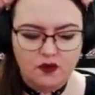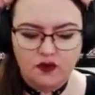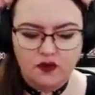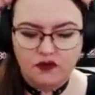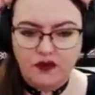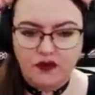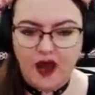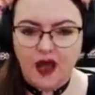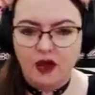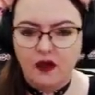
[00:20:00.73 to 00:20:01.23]

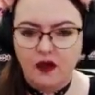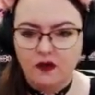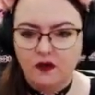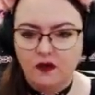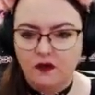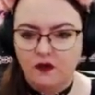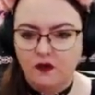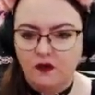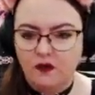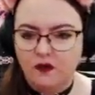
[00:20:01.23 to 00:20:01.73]
Krow.
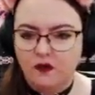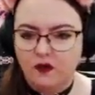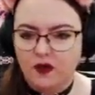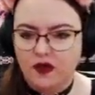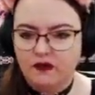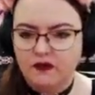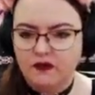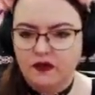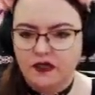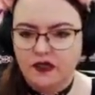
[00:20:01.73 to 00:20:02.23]

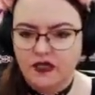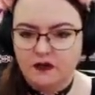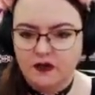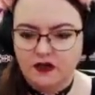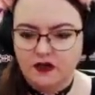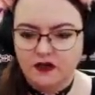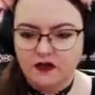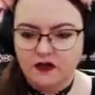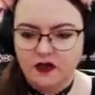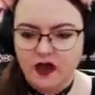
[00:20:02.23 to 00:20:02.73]
Whatever his name
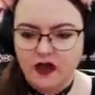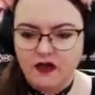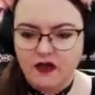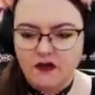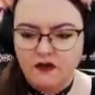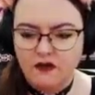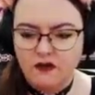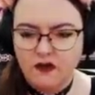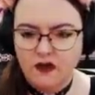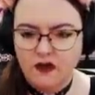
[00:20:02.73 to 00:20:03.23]
is. Krow.